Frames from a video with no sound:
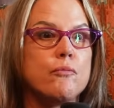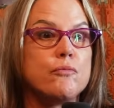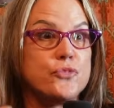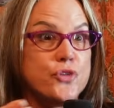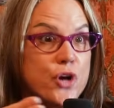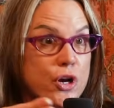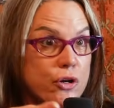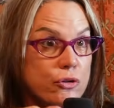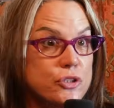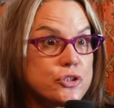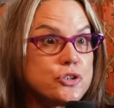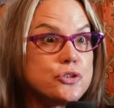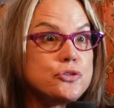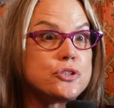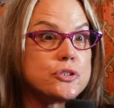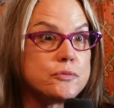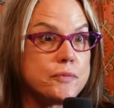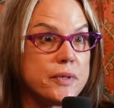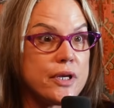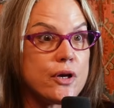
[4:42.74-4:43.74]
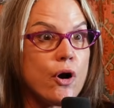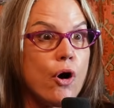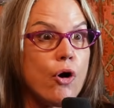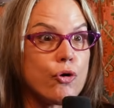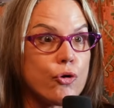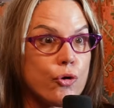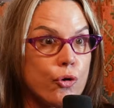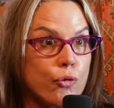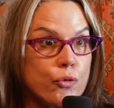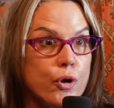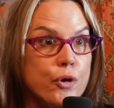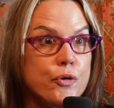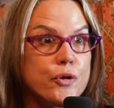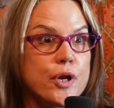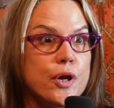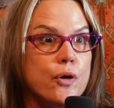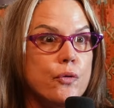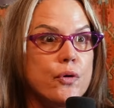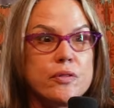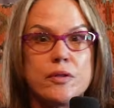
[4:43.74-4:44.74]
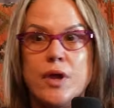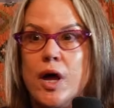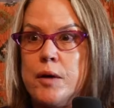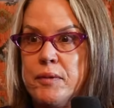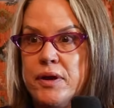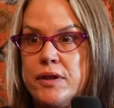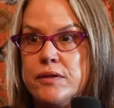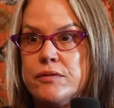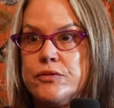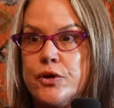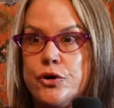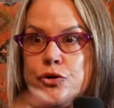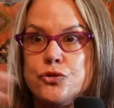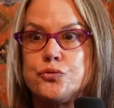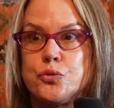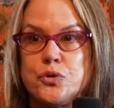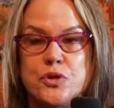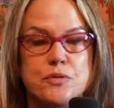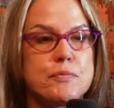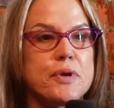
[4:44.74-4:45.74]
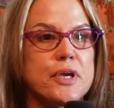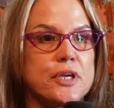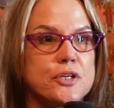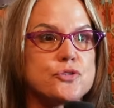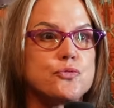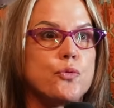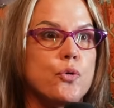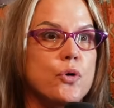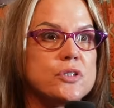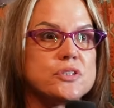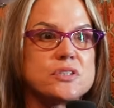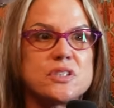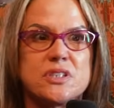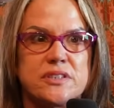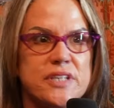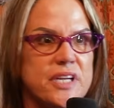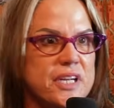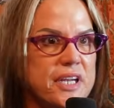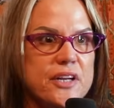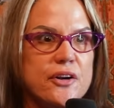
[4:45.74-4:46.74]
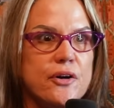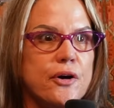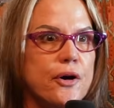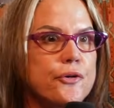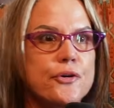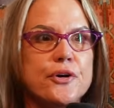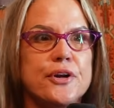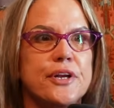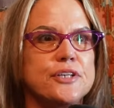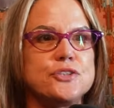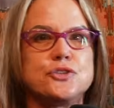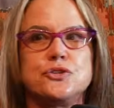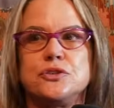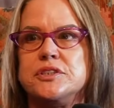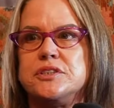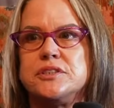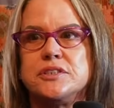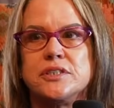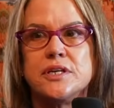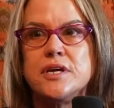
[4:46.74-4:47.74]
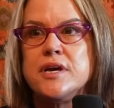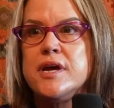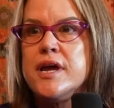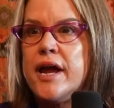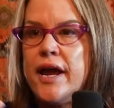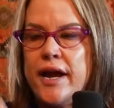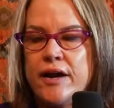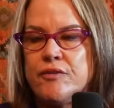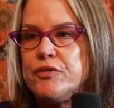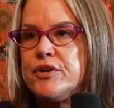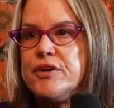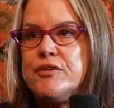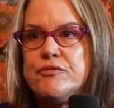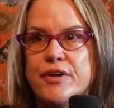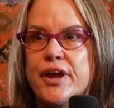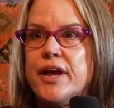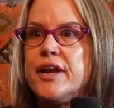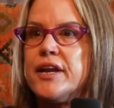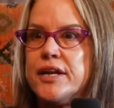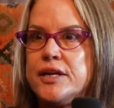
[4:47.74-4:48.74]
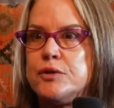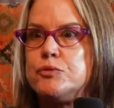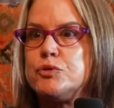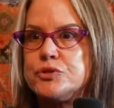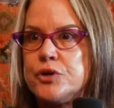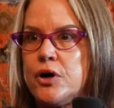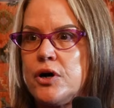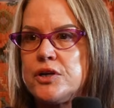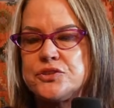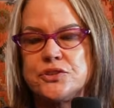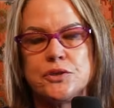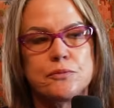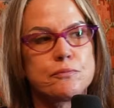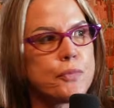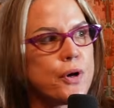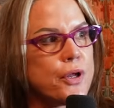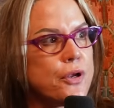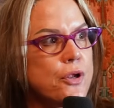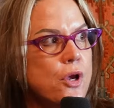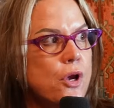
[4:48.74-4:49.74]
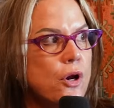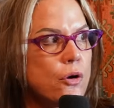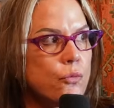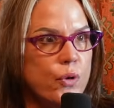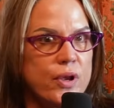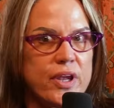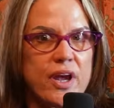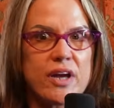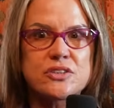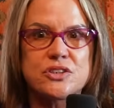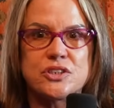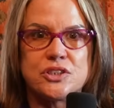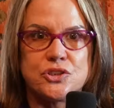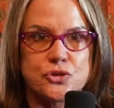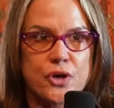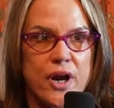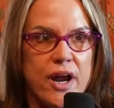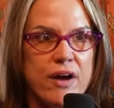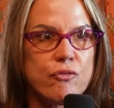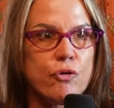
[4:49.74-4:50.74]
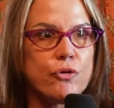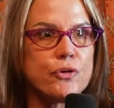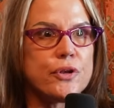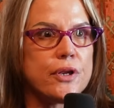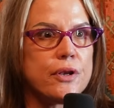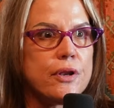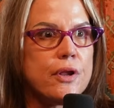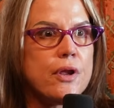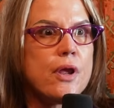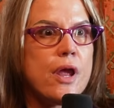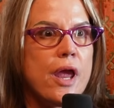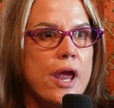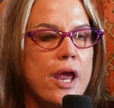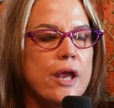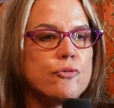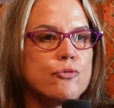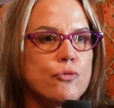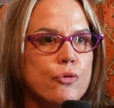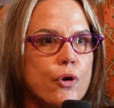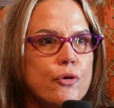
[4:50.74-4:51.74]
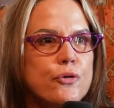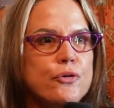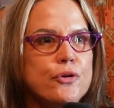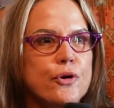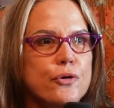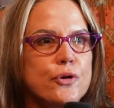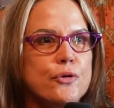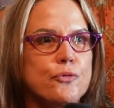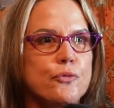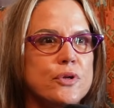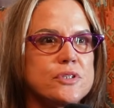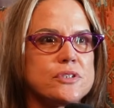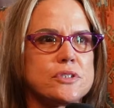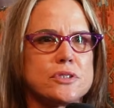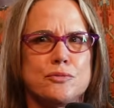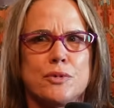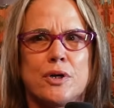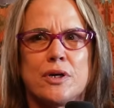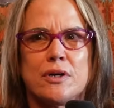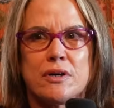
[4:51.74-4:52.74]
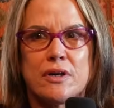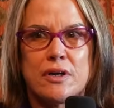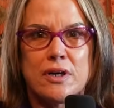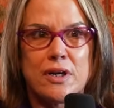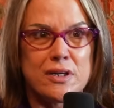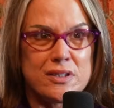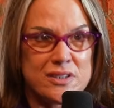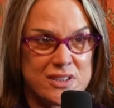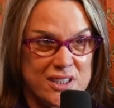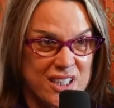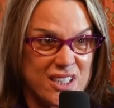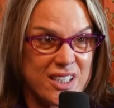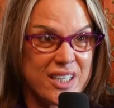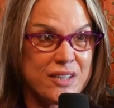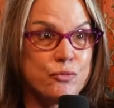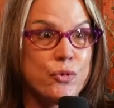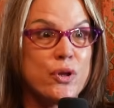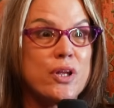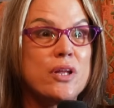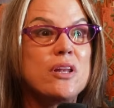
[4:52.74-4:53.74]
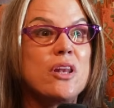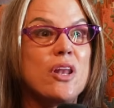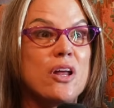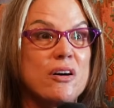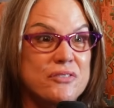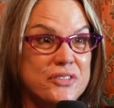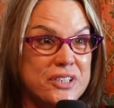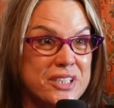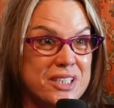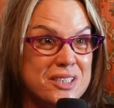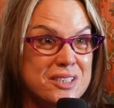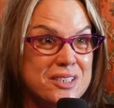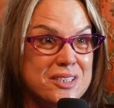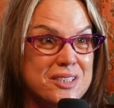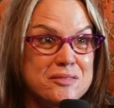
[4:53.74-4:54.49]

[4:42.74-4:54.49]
Douglas used to be an all-girl rodeo. And those were the biggest ones because they get 100 entries in every event. And it was awesome. But we actually traveled and rodeoed and went somewhere. Yeah. And we loved it.